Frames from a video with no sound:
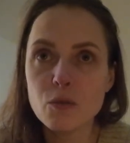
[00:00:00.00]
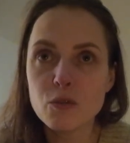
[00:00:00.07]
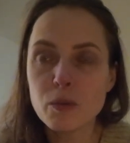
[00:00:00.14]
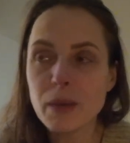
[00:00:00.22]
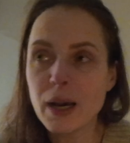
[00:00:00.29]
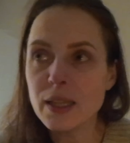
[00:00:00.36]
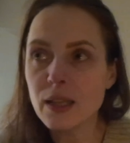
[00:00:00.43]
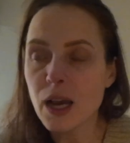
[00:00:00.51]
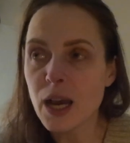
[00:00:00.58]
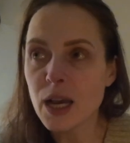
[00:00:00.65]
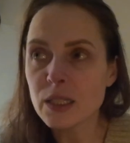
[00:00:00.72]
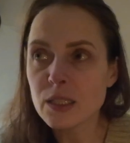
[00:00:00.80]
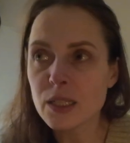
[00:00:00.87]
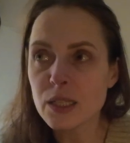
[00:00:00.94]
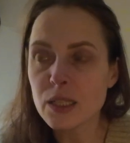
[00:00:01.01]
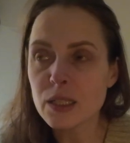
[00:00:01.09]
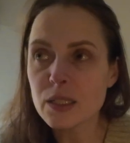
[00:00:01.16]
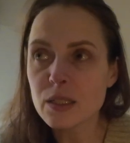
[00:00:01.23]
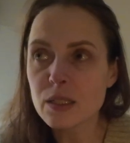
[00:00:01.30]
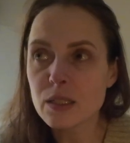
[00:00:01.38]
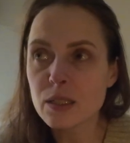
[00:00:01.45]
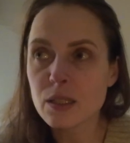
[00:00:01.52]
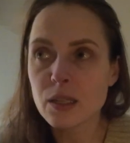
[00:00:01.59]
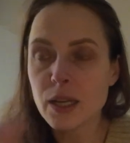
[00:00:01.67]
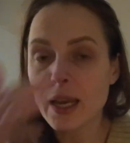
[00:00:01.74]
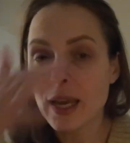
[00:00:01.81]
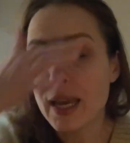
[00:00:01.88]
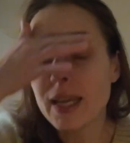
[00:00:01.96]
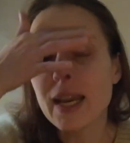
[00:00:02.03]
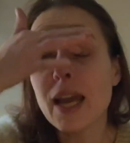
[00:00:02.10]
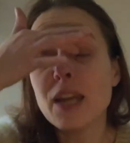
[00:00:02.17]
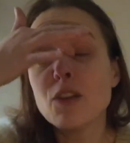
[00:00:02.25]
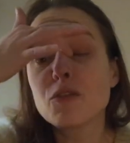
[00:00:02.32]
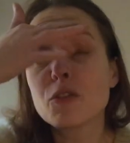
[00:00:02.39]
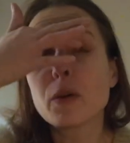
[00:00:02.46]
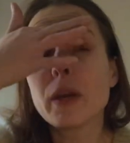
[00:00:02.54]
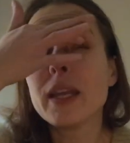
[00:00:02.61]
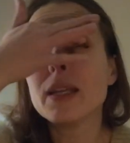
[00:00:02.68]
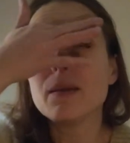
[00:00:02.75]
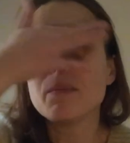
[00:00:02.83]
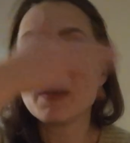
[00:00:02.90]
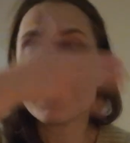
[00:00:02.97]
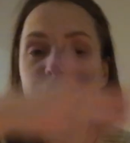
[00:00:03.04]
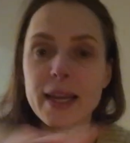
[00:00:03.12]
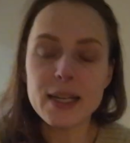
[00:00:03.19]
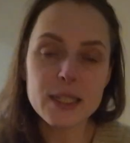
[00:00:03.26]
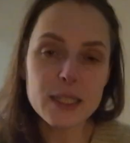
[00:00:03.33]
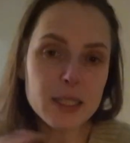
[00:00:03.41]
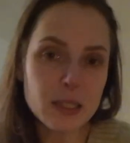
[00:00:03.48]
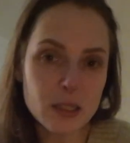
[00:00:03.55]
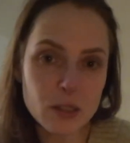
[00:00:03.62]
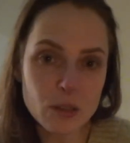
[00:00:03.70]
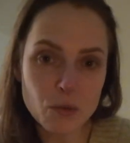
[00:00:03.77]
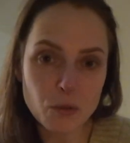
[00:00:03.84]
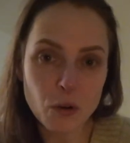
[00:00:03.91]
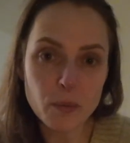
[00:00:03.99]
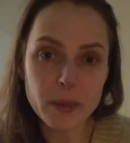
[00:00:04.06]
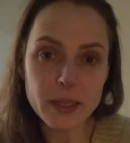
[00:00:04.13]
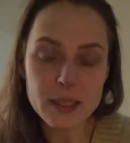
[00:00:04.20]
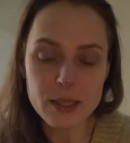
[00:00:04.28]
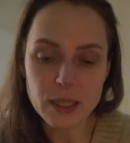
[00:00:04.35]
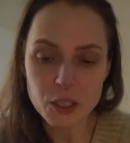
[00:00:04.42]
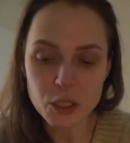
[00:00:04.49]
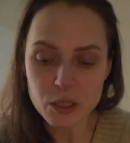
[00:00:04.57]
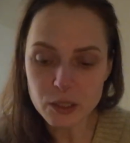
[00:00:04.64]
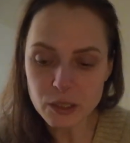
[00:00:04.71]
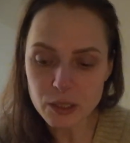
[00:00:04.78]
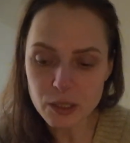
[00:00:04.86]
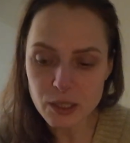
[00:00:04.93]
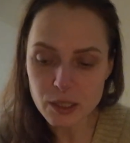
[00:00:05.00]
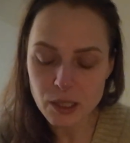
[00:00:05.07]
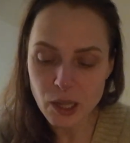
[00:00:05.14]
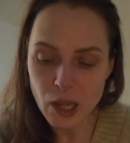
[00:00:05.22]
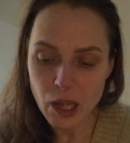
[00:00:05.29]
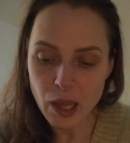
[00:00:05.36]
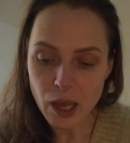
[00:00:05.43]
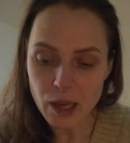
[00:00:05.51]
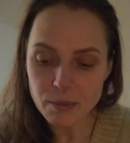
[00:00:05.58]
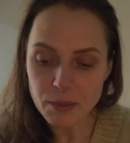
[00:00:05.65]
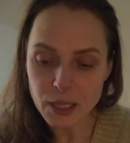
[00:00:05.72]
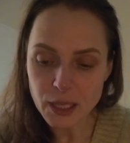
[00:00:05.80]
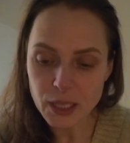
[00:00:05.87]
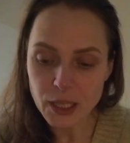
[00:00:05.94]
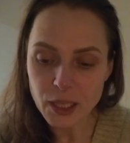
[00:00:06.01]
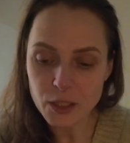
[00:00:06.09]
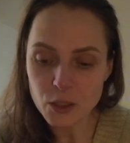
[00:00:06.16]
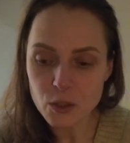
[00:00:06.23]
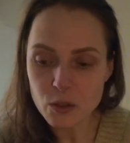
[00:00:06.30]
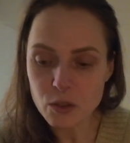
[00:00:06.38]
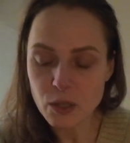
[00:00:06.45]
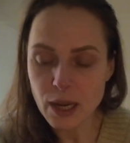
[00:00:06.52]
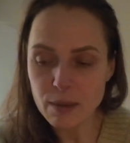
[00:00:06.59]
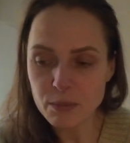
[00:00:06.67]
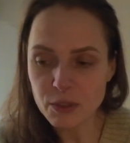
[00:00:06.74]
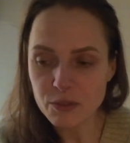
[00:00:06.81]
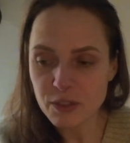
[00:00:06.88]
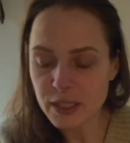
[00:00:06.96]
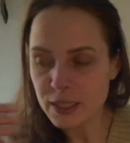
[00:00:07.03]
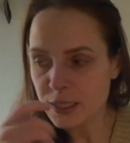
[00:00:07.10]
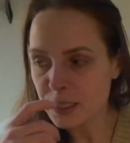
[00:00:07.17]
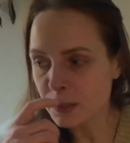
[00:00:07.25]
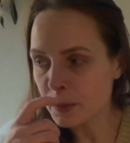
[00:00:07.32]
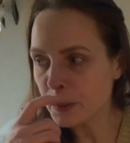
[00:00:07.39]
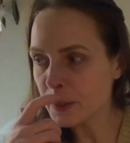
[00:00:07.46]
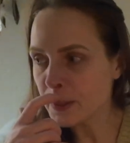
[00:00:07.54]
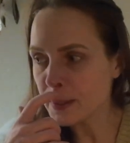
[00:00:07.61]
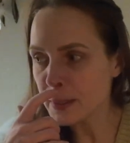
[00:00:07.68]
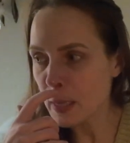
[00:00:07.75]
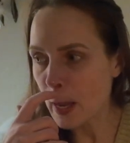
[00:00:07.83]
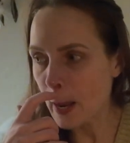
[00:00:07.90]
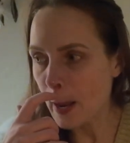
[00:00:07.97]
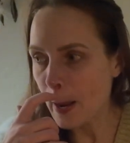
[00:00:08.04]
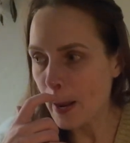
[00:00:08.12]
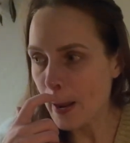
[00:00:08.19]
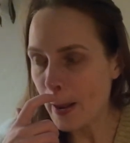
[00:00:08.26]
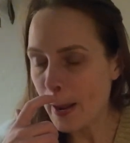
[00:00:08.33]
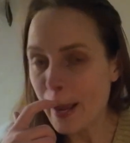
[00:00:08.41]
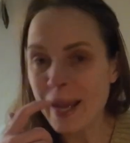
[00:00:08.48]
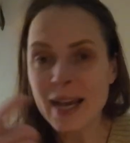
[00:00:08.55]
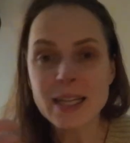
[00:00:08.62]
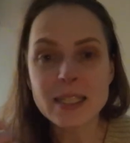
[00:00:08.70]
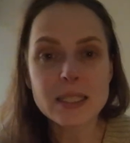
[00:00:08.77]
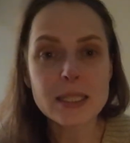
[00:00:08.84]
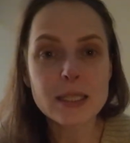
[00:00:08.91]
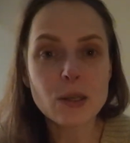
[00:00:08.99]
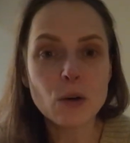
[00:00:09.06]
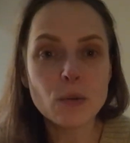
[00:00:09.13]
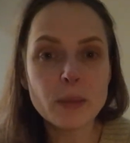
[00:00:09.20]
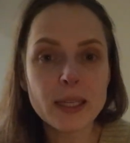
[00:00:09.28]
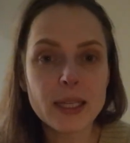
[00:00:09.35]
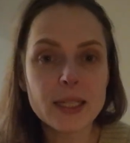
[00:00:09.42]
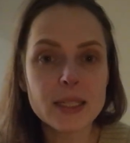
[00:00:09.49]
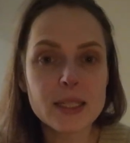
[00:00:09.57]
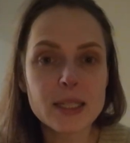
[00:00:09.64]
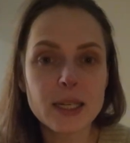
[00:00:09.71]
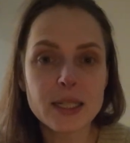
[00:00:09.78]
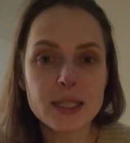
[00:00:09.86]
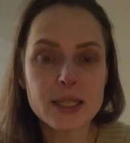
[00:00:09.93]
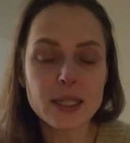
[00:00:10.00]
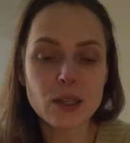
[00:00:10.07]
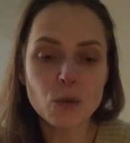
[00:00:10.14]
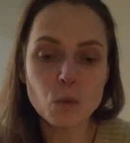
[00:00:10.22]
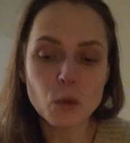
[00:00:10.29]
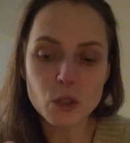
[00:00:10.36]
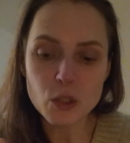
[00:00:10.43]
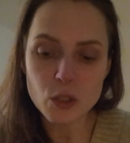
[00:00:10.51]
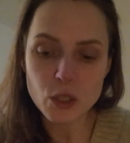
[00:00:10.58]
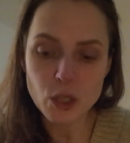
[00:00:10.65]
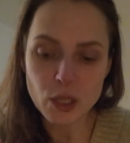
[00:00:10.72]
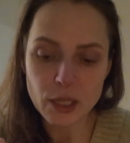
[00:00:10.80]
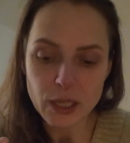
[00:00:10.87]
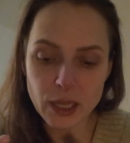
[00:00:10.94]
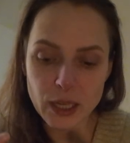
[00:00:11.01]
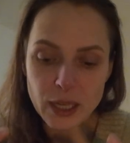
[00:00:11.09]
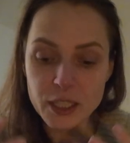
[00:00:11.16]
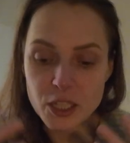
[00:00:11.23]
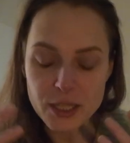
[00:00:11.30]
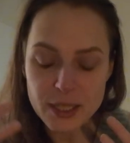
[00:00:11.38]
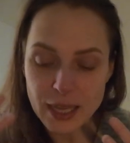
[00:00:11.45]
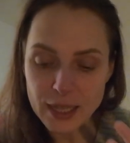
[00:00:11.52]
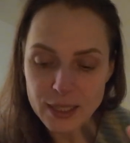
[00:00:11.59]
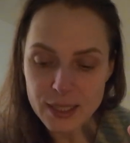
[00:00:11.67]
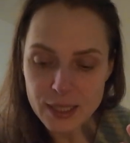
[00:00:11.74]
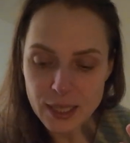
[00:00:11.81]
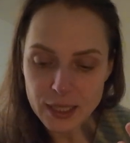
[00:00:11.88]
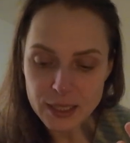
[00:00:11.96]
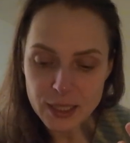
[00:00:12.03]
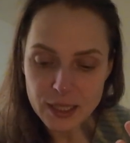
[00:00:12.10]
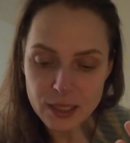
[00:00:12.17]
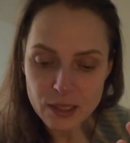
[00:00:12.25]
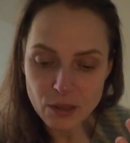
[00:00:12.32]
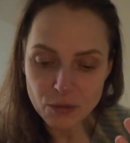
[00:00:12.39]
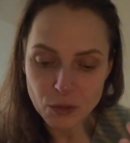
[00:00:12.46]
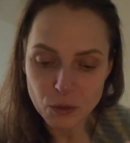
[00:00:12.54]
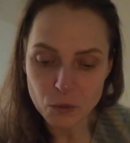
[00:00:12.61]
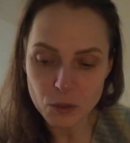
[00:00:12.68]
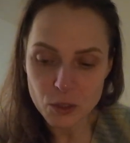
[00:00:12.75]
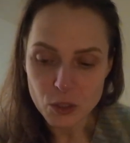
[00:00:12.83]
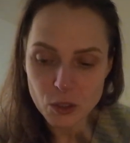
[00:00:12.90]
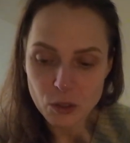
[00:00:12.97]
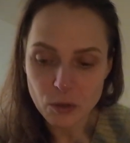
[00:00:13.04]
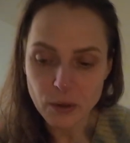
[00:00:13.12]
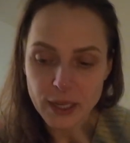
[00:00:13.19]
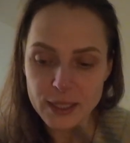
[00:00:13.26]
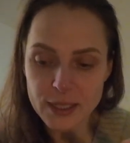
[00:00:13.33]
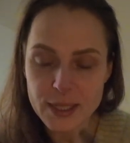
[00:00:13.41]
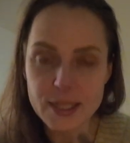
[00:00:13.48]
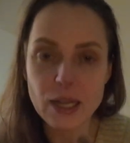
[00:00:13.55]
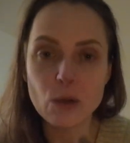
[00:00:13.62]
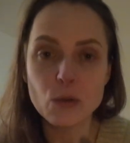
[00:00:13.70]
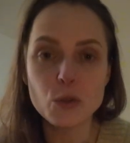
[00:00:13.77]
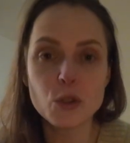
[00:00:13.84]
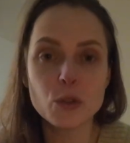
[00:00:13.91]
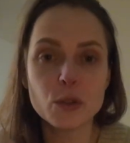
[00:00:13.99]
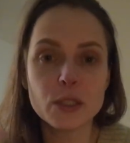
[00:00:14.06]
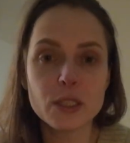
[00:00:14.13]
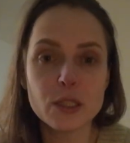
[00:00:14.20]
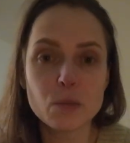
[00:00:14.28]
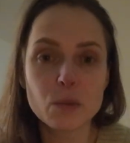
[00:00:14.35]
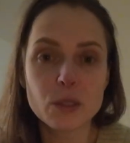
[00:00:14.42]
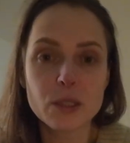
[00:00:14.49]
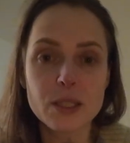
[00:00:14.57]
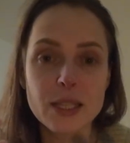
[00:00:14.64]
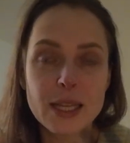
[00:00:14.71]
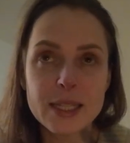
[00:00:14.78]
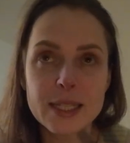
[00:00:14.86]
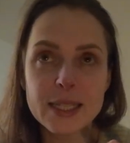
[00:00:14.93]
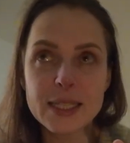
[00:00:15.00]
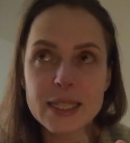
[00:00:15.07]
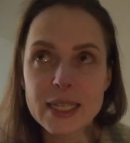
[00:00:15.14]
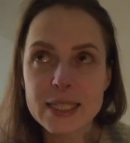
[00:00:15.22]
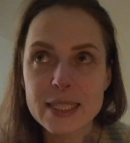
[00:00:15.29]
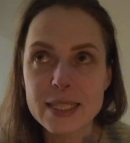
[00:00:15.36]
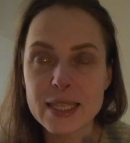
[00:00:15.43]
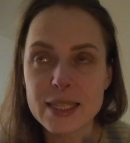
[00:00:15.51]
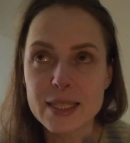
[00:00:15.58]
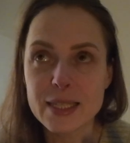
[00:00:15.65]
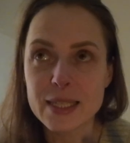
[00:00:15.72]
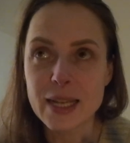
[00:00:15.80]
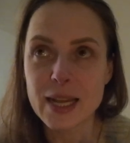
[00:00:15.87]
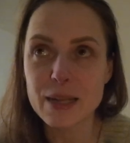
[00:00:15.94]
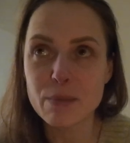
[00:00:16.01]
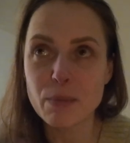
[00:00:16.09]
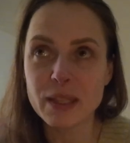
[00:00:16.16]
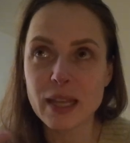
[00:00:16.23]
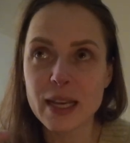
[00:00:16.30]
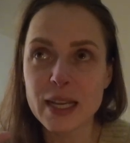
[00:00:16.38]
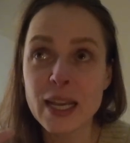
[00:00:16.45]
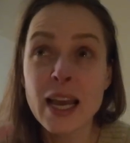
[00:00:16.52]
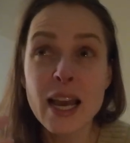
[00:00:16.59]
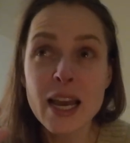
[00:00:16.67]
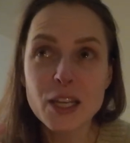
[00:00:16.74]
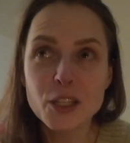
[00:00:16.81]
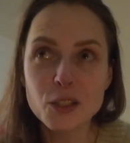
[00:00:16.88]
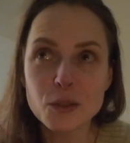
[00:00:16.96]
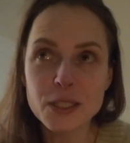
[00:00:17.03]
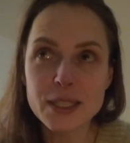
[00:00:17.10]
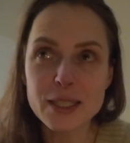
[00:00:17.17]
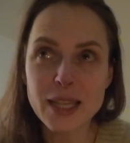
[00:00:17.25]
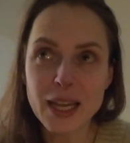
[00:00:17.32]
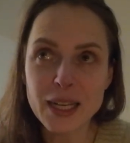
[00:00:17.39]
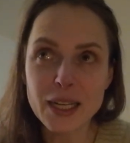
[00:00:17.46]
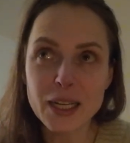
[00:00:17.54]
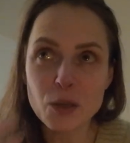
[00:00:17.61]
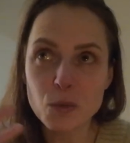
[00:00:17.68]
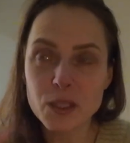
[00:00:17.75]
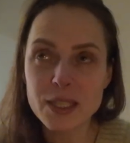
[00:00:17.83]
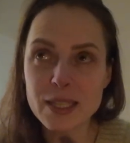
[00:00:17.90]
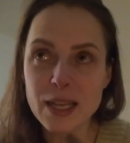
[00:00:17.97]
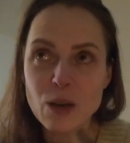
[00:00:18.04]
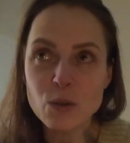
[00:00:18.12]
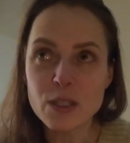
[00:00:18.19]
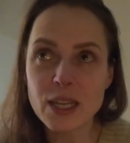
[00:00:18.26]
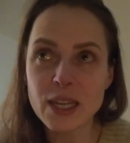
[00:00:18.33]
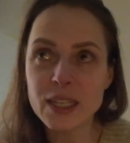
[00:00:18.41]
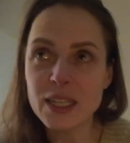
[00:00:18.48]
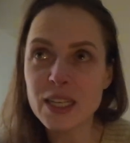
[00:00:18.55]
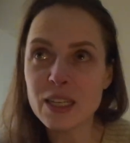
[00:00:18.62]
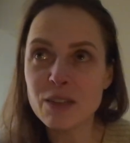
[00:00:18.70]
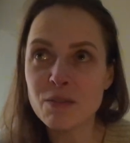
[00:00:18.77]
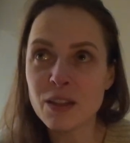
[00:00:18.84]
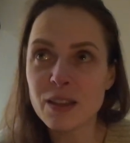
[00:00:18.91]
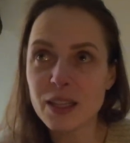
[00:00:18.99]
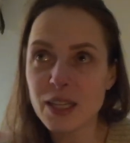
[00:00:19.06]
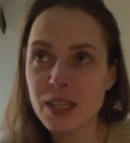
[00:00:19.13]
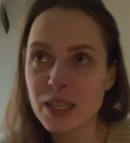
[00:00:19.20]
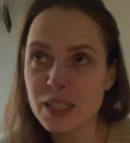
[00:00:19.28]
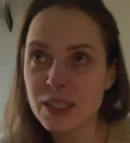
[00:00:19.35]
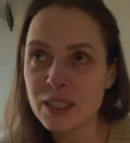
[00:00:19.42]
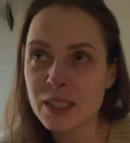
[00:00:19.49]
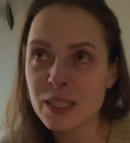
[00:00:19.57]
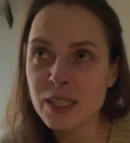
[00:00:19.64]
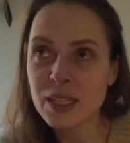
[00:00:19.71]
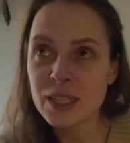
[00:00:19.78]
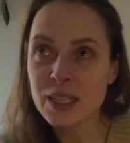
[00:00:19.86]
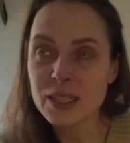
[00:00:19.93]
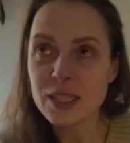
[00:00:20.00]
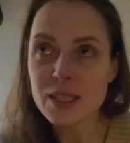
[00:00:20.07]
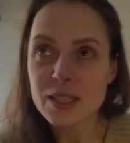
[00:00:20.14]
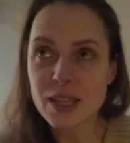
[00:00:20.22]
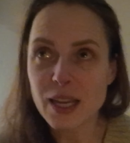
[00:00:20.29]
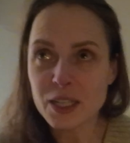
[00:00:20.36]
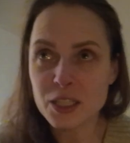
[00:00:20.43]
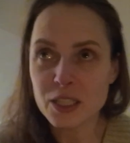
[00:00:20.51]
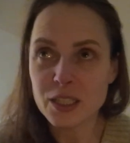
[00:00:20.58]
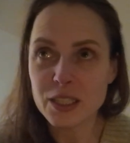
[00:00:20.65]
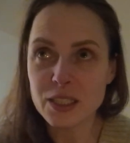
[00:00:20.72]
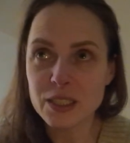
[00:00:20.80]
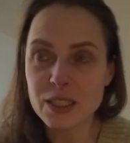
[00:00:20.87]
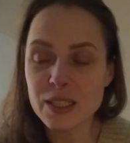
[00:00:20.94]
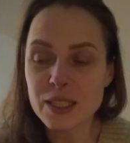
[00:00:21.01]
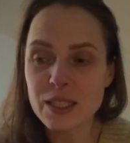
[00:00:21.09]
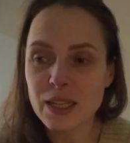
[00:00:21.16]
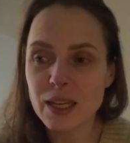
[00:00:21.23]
other artists and kind of creating playlists for my sessions that I can use to amplify the experience, I got so many insights, and I just had these ideas of I wanted to create these sound journeys because they didn't exist, but I knew exactly what sounds I need within the sessions.